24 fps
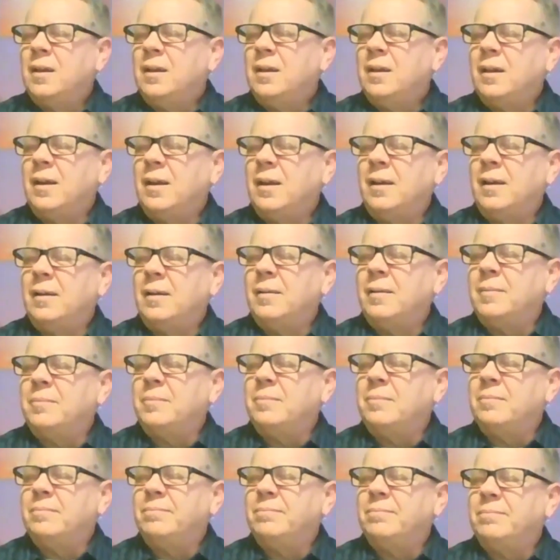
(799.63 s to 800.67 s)

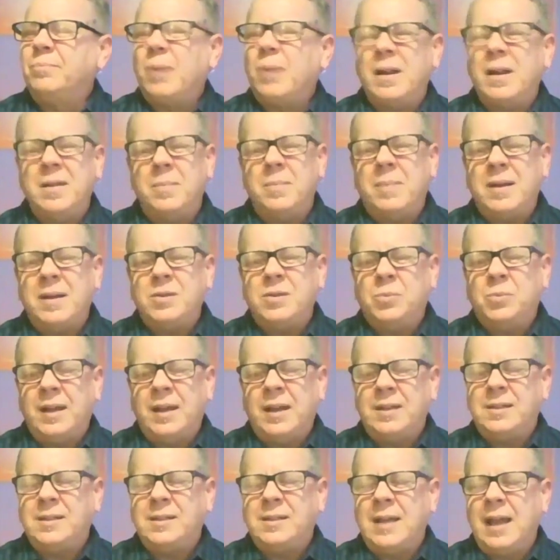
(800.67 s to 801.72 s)
the best way
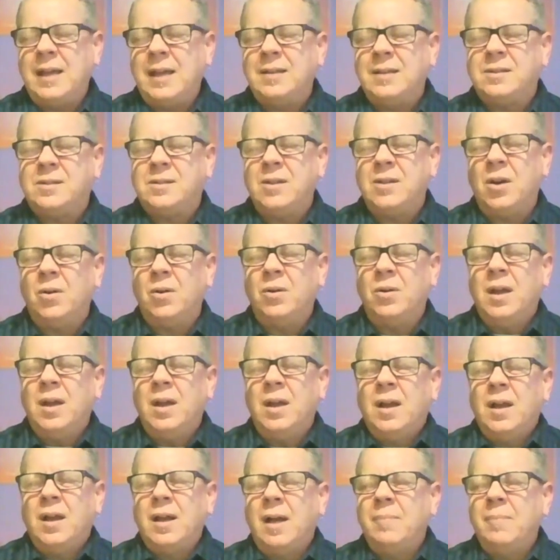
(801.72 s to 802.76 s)
to say it. So
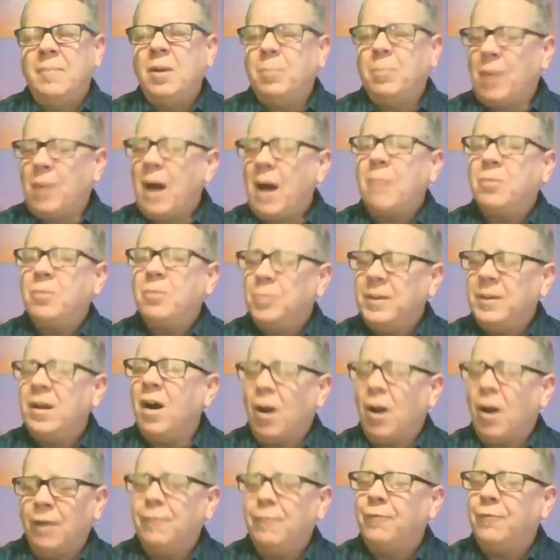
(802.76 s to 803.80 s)
there probably
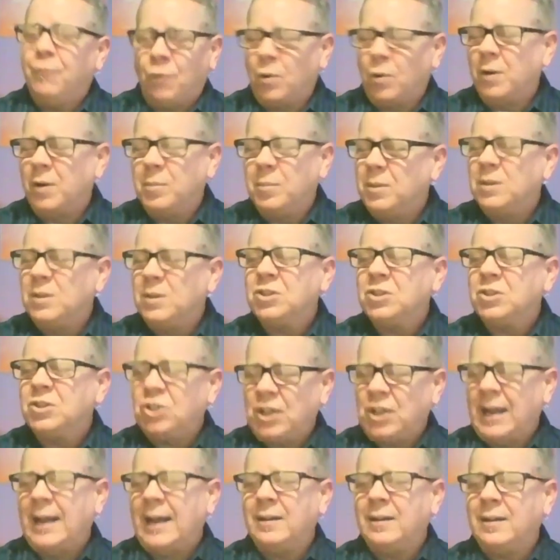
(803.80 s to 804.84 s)
are formal
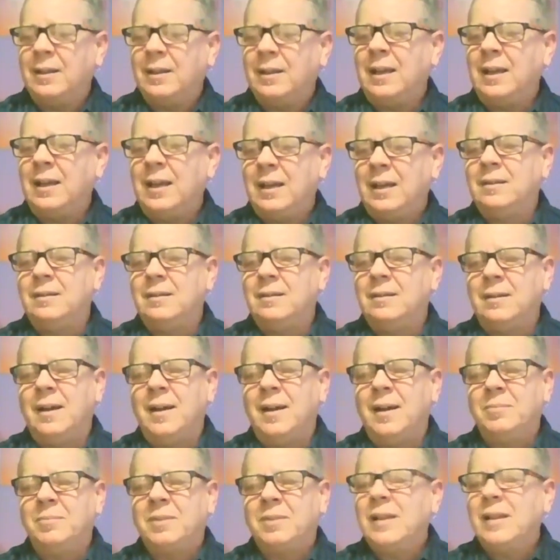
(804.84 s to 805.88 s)
channeling
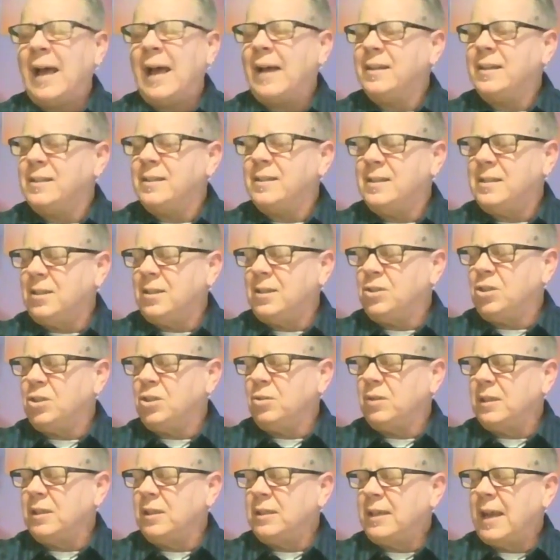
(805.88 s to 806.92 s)
classes that
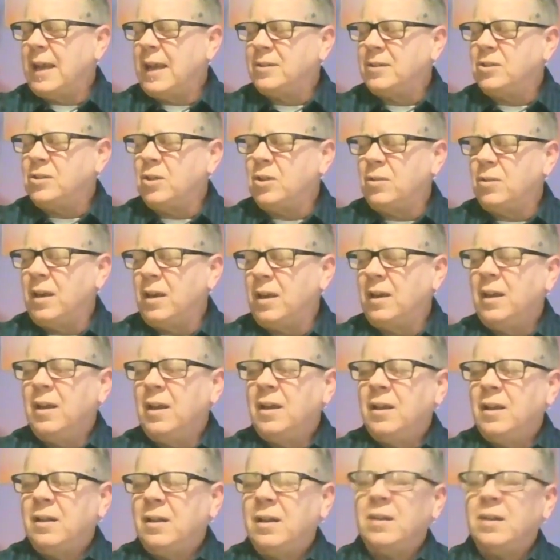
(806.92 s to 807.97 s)
you can take so
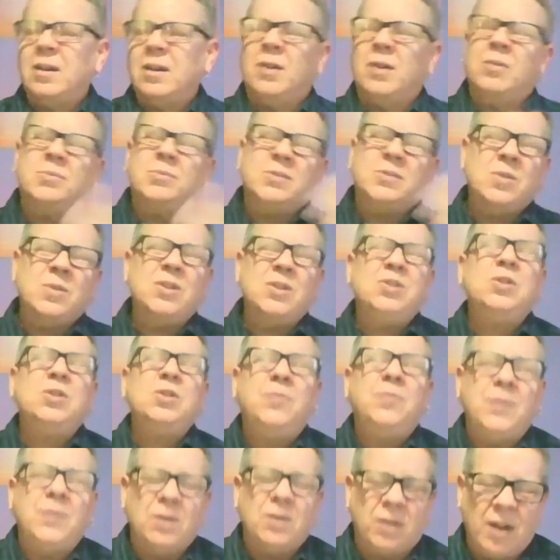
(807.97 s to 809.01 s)
that you
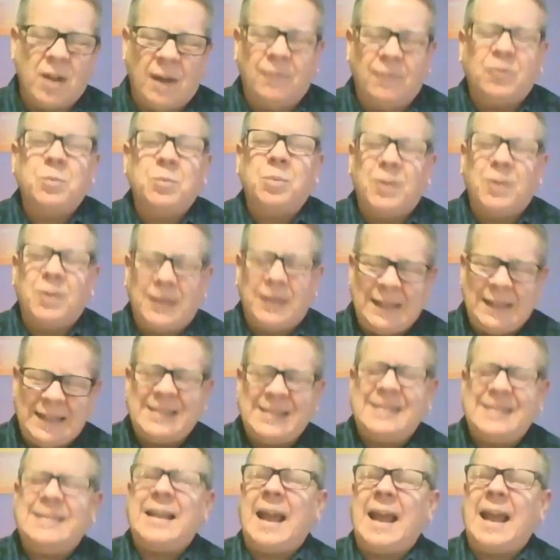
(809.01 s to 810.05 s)
feel comfortable and
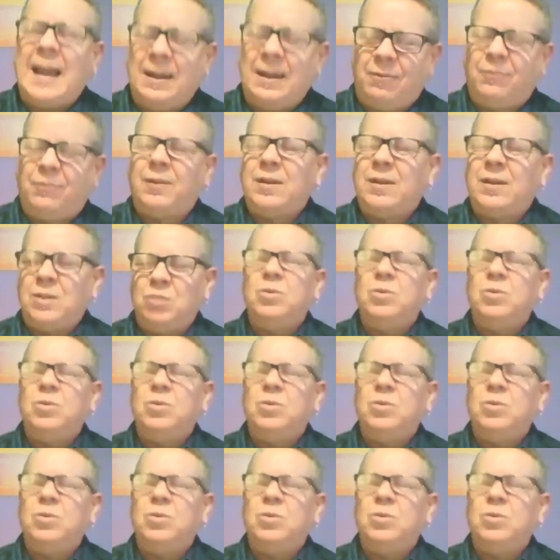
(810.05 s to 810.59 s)
it's safe and